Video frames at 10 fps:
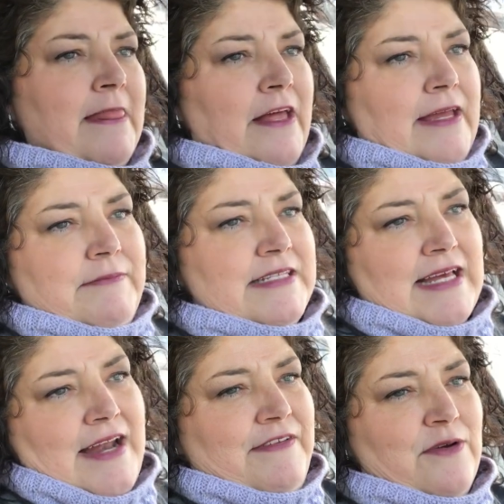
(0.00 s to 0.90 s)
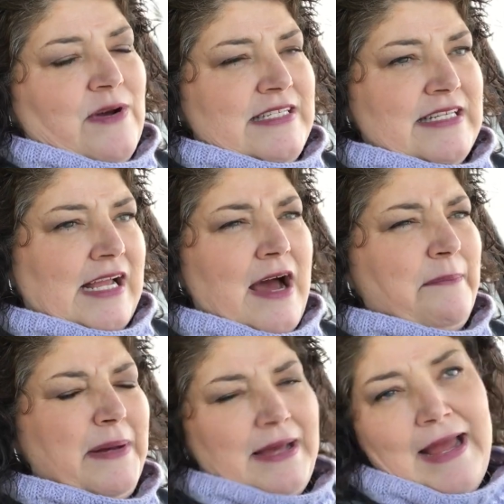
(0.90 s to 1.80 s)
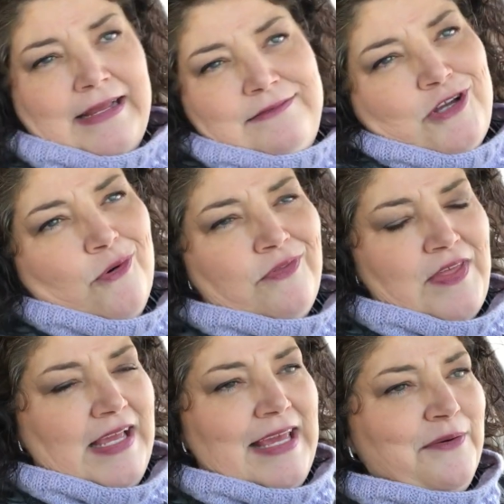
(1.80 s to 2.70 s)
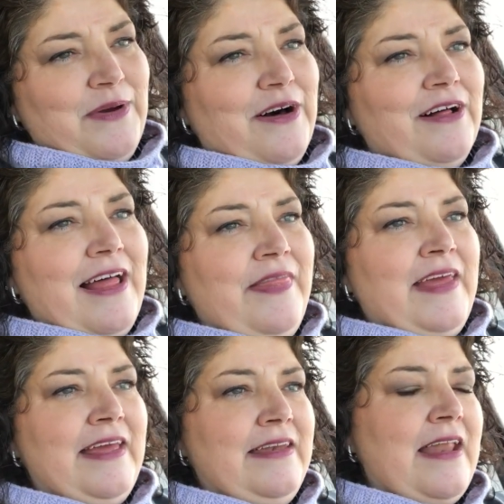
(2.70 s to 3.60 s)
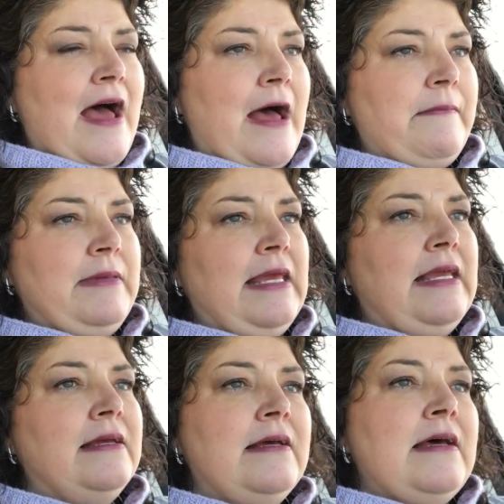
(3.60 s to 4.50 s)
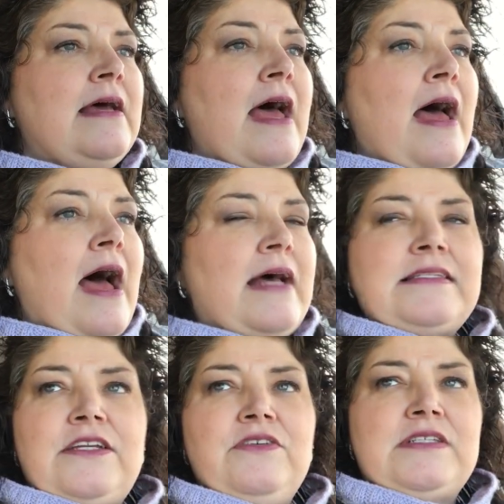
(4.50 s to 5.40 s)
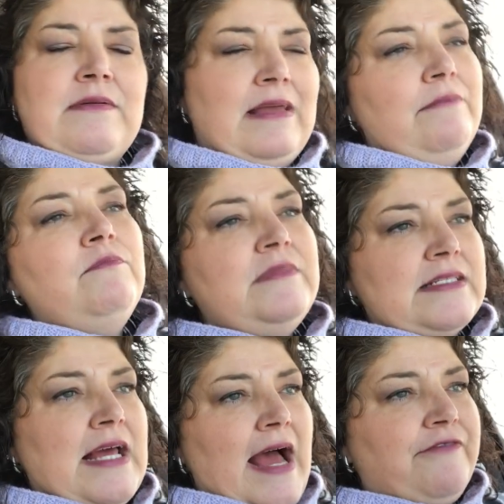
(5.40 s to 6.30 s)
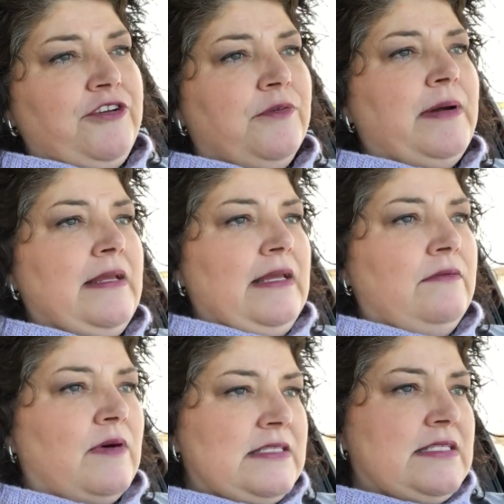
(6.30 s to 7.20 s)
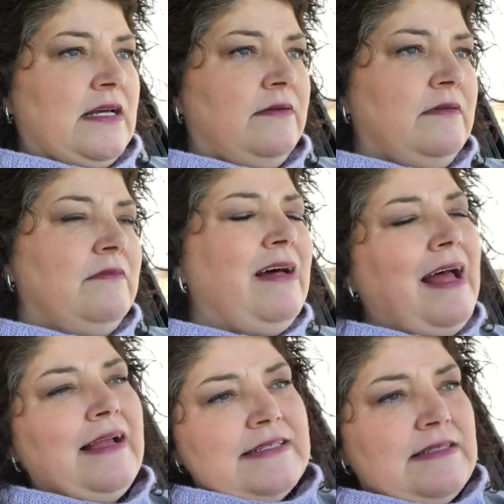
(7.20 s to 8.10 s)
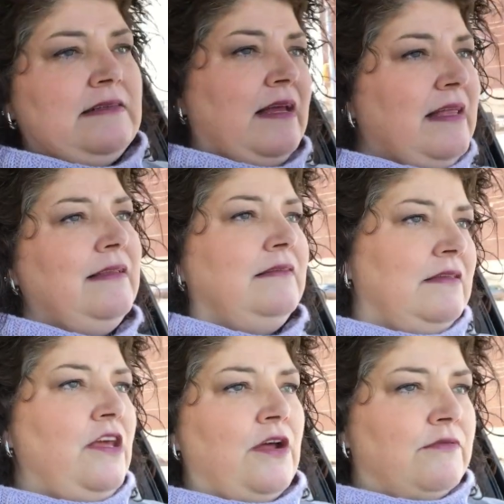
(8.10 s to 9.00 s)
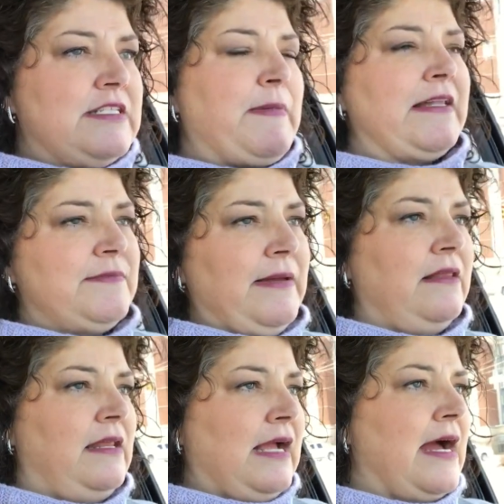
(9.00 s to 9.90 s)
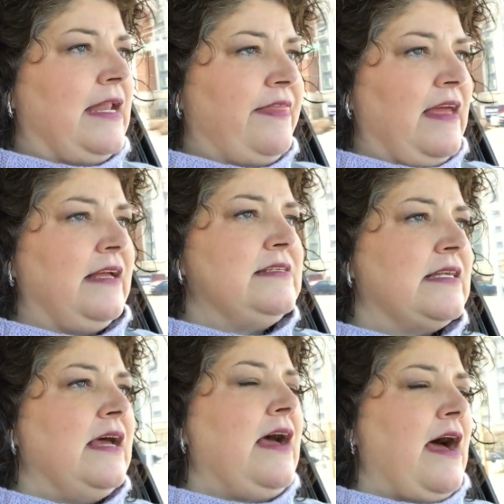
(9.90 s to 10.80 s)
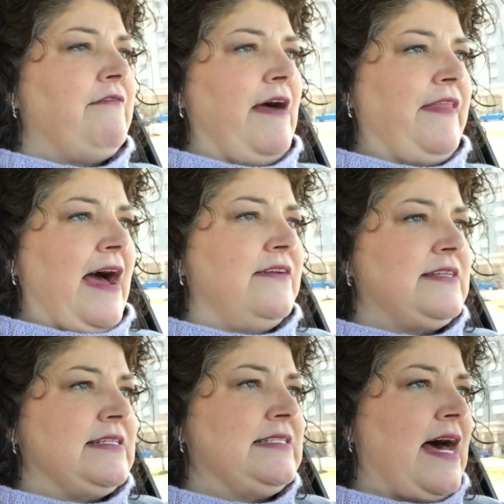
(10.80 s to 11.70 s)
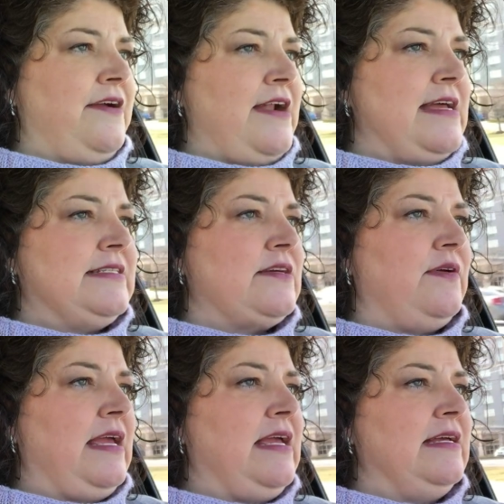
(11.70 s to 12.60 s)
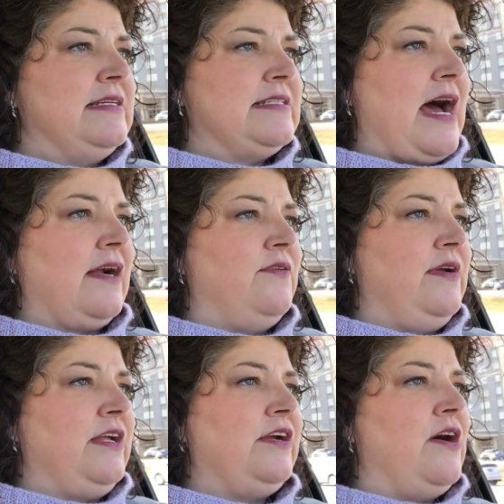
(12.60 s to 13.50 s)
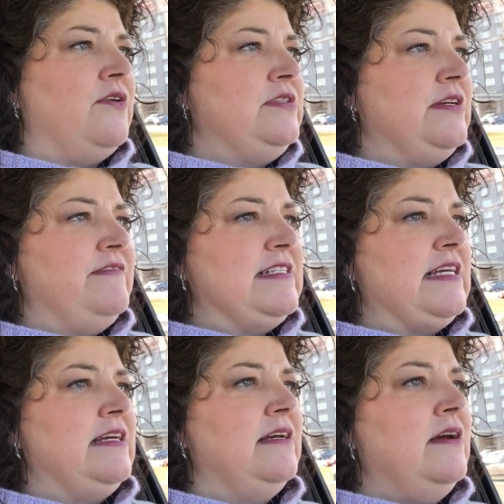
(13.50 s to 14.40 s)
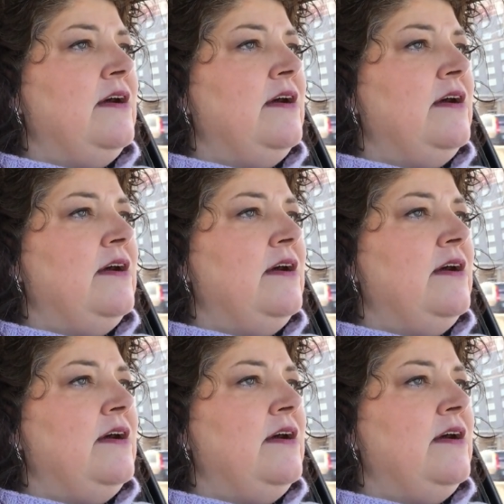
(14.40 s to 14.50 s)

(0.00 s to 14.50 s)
Let him decide if he wants to come, but I don't think he will. And then um, he has to do so. He doesn't have to, but he wants to, well, I guess, eh, you know, responsibility kind of things around the house on Saturday. So he is not going to go to visit